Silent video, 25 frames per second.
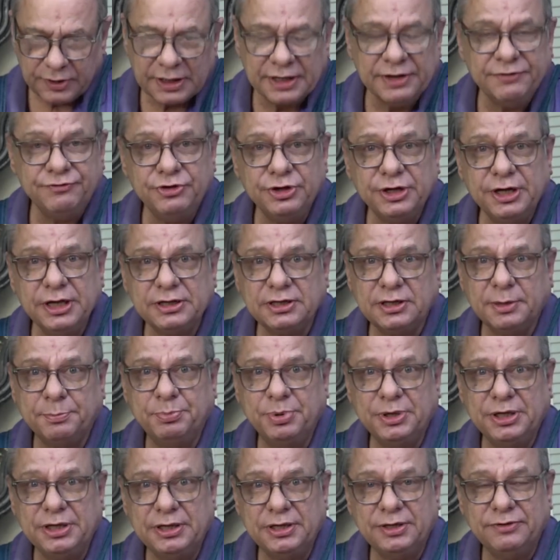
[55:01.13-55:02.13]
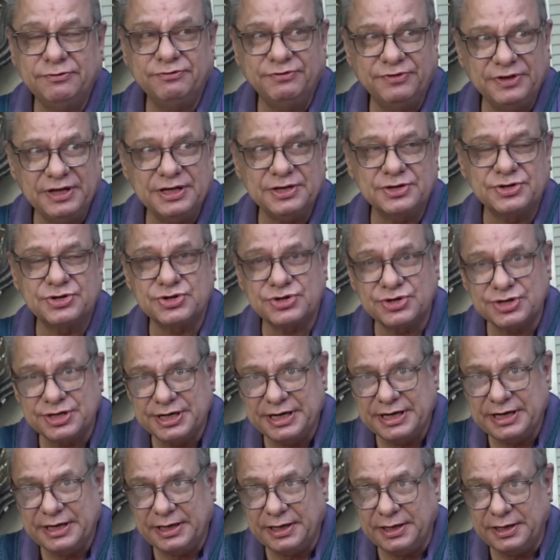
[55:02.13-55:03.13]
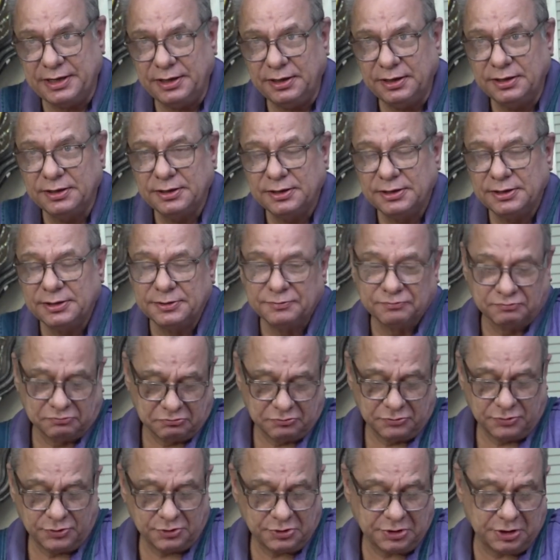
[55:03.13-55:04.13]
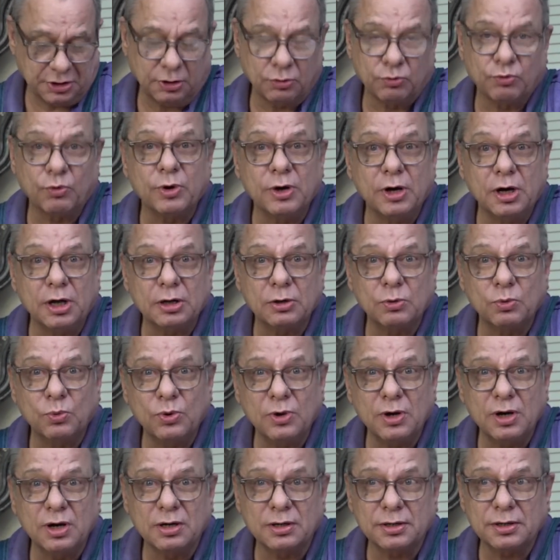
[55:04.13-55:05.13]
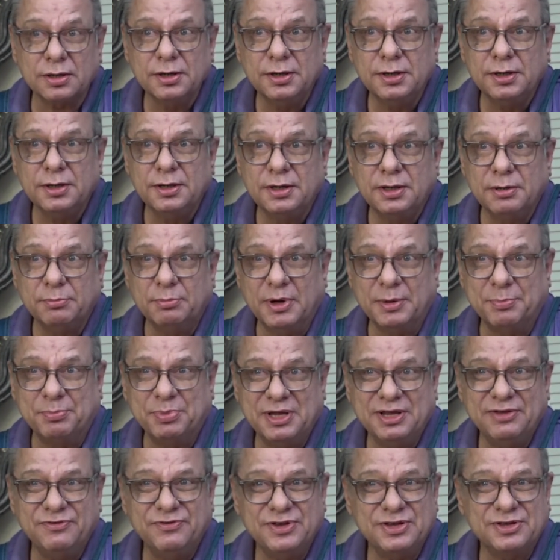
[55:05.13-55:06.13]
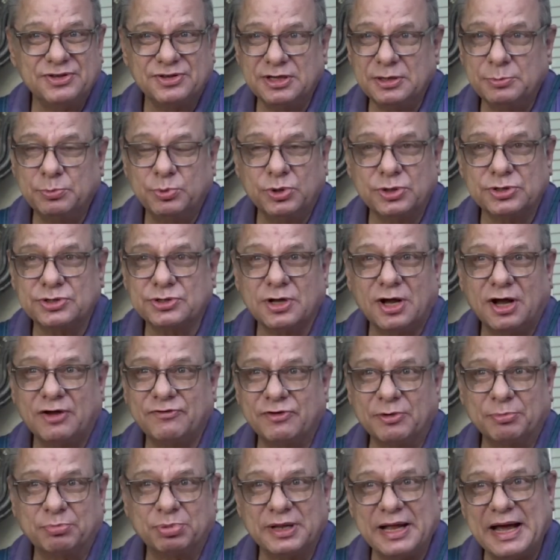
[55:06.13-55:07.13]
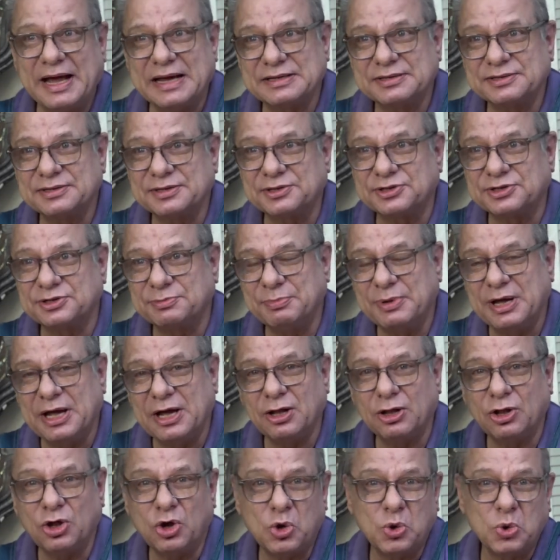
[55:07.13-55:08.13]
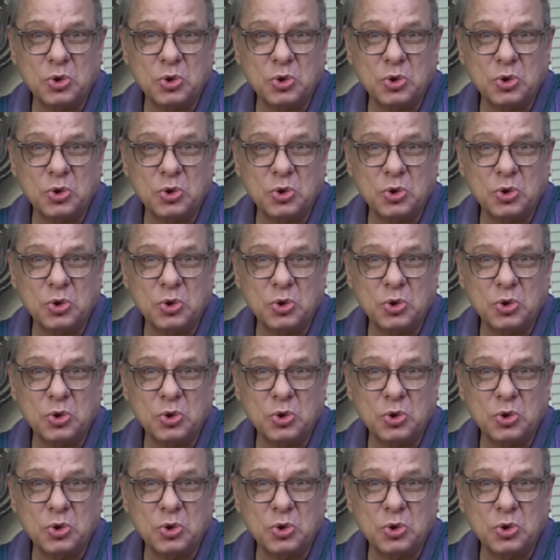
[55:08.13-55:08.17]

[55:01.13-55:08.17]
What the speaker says: If you get the PVC, it'll work, but PVC puts off a plastic smell,